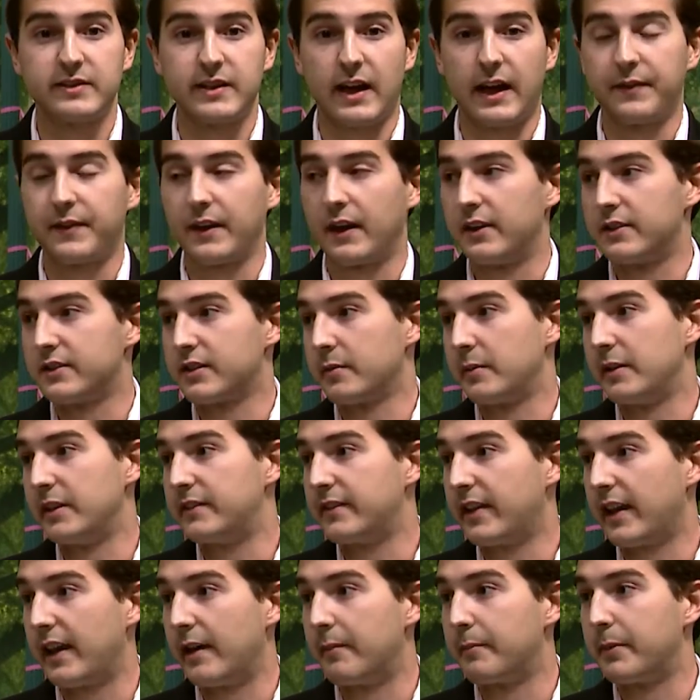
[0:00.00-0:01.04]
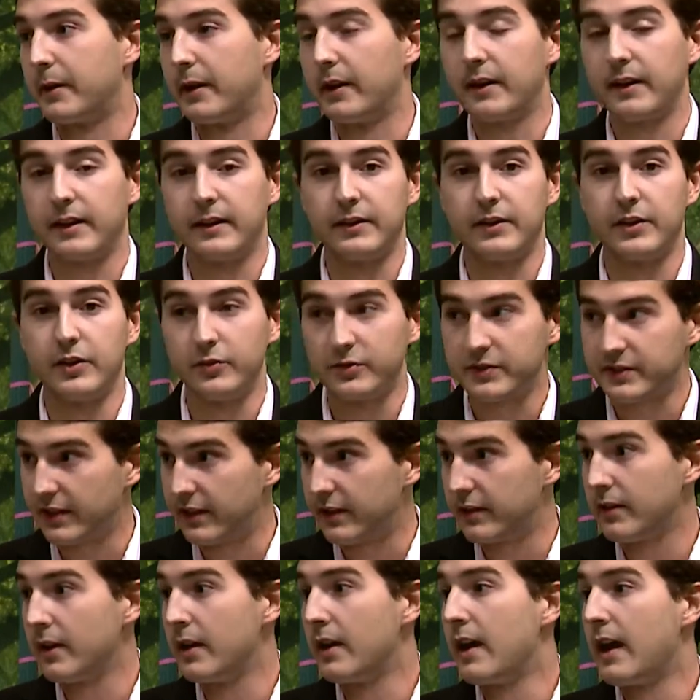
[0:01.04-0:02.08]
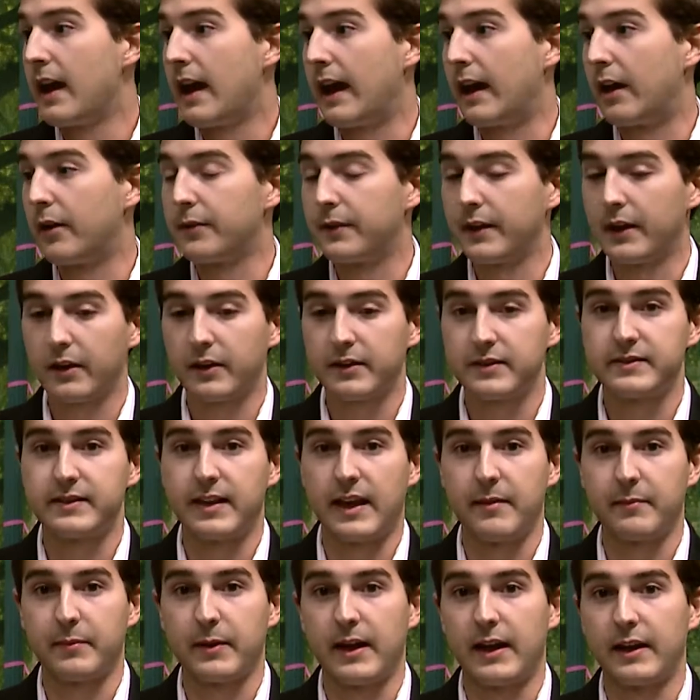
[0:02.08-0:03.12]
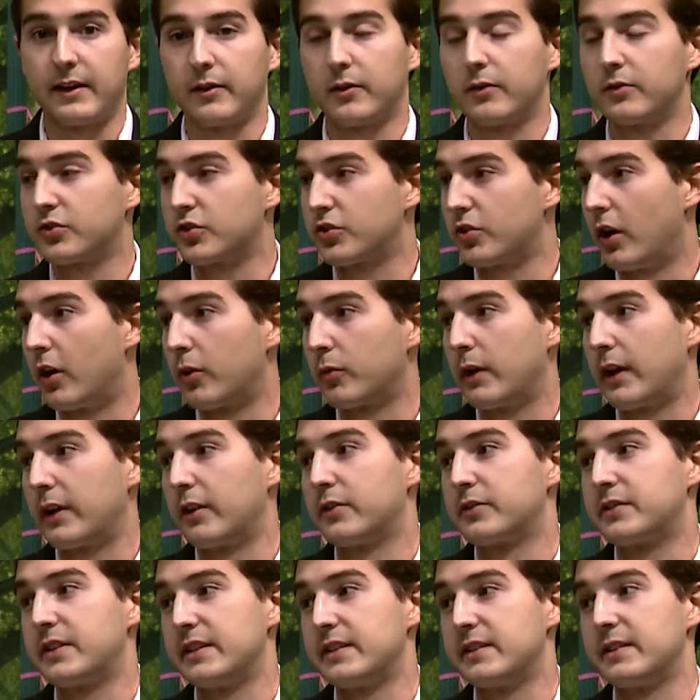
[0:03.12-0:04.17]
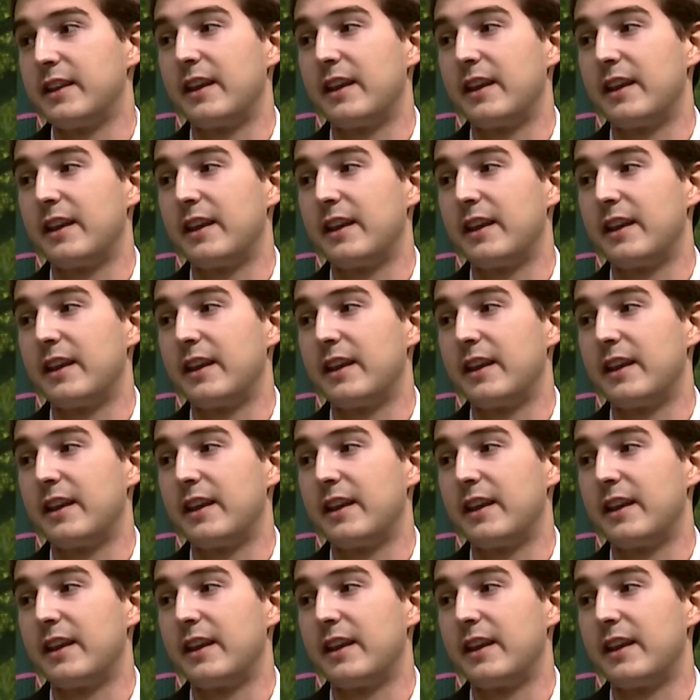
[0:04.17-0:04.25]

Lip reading: I thought it was going to be Tampa and Houston out there because Tampa had a strong regular season.